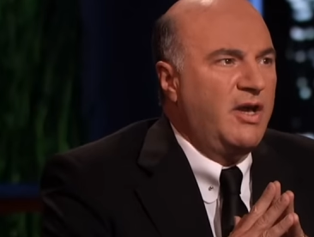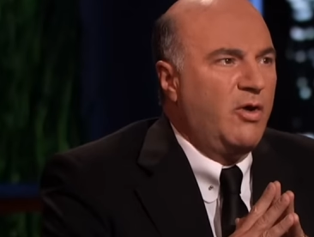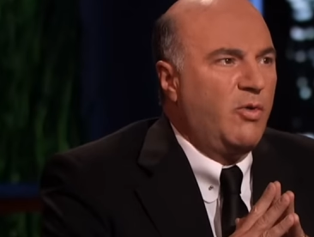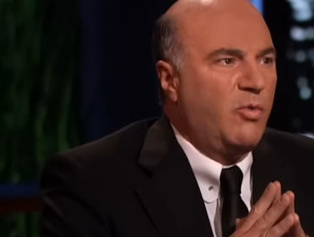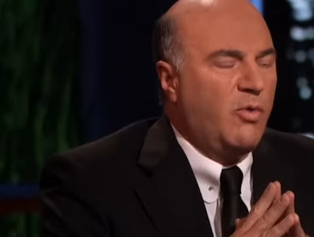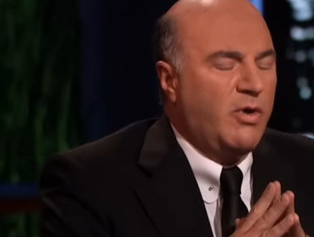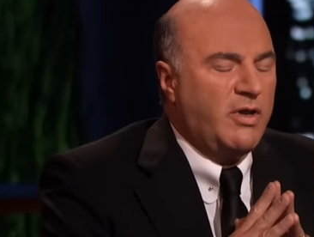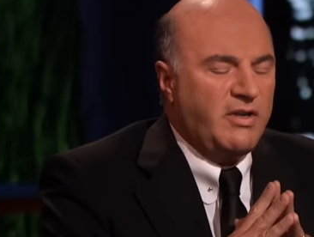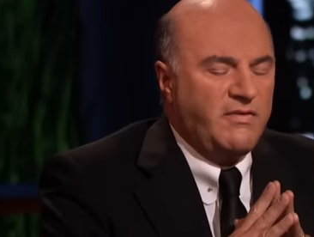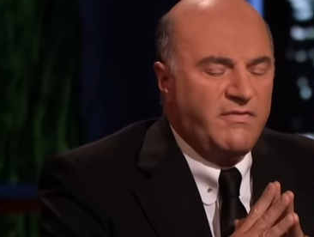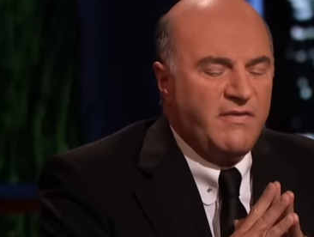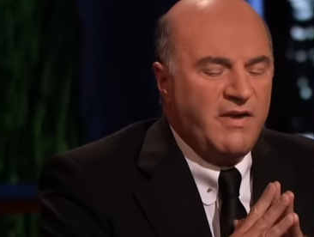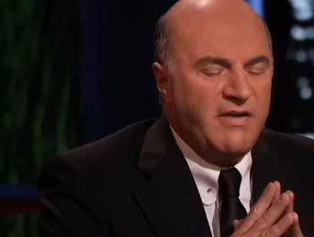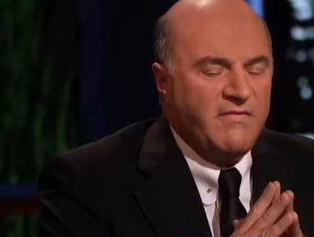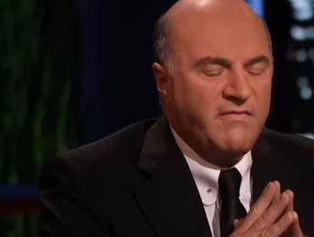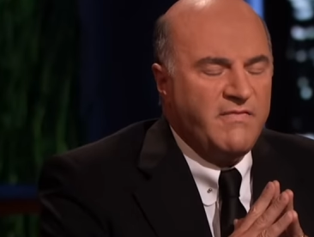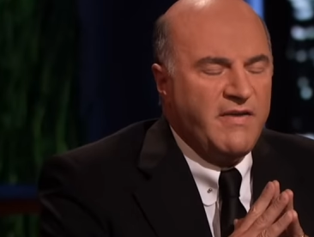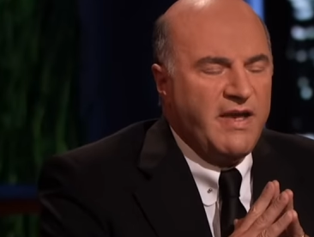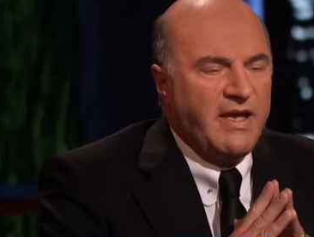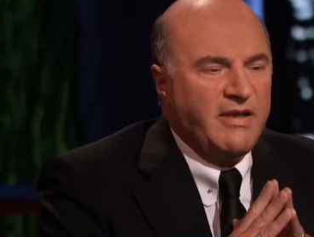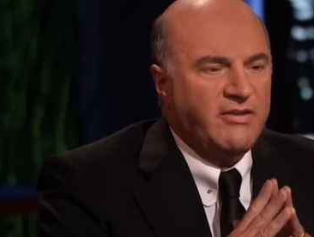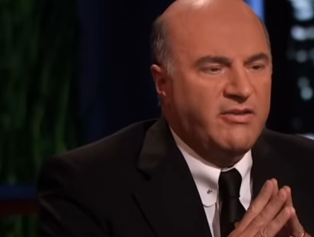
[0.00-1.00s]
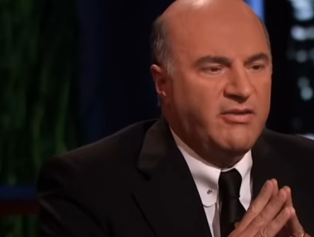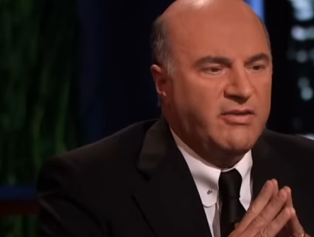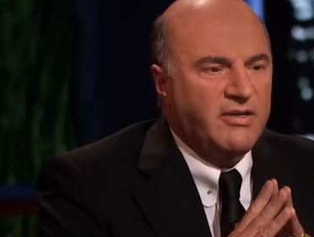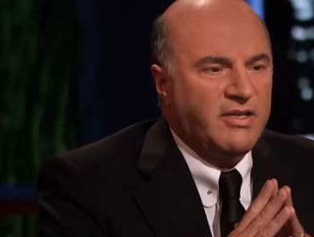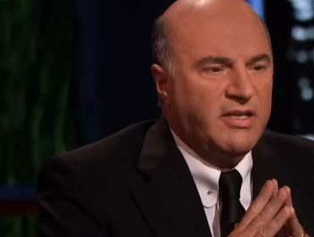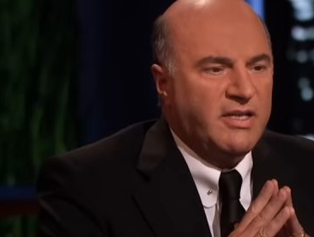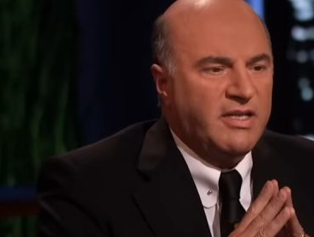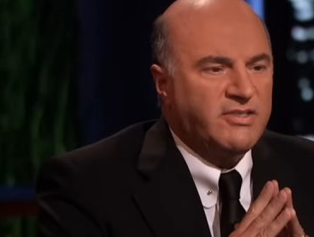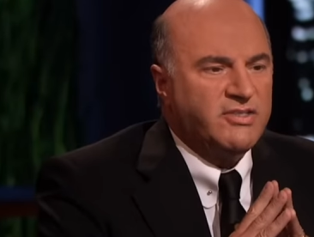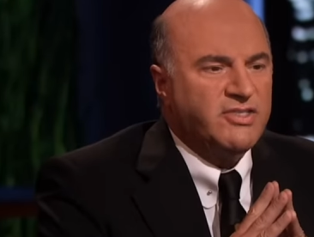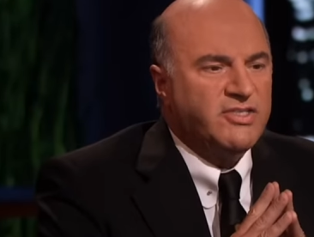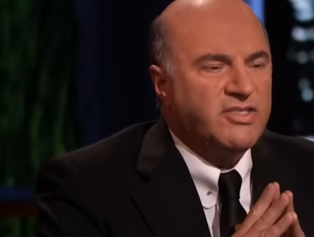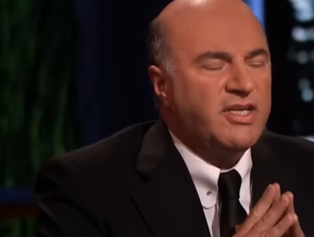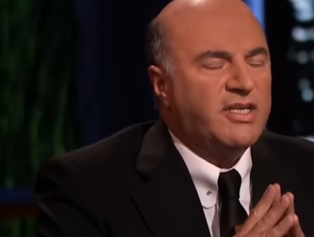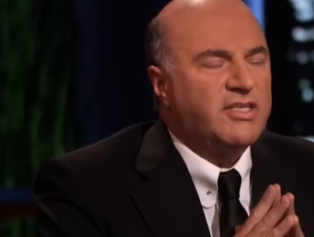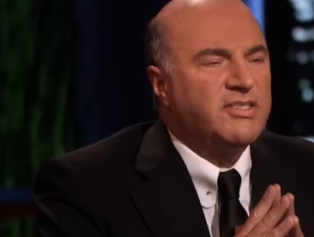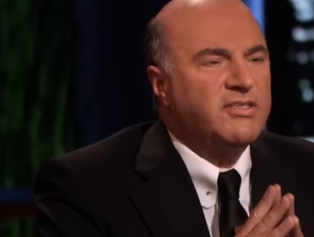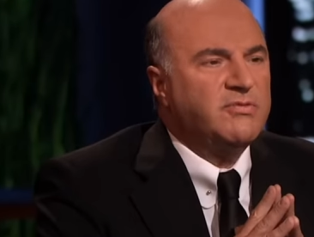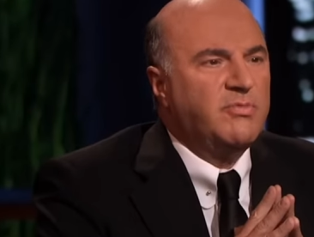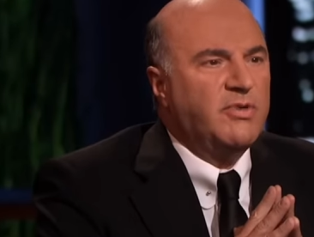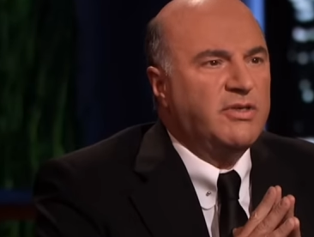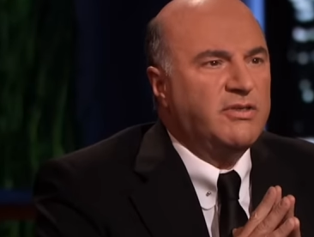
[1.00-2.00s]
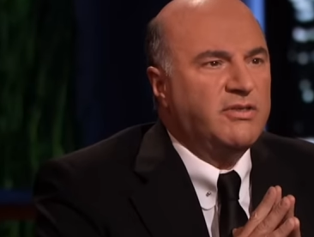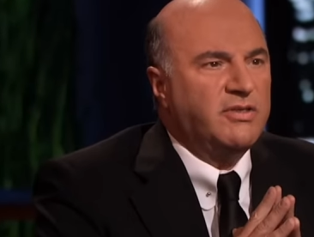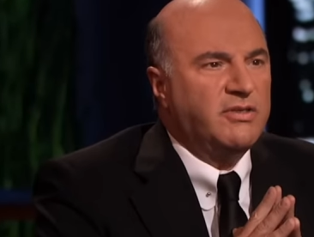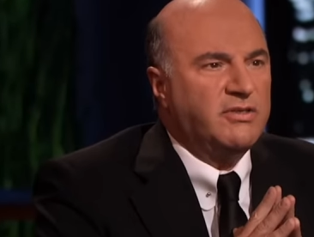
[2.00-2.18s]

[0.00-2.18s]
What if I valued it at $6 million?